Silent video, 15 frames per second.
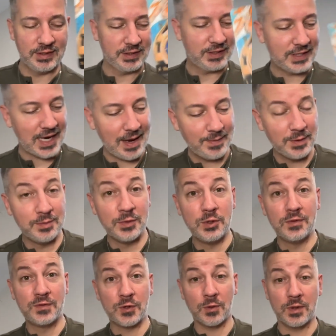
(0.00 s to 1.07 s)
It's time to
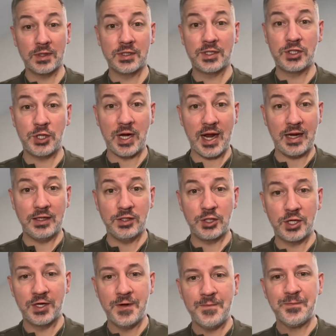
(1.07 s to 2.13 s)
move towards change.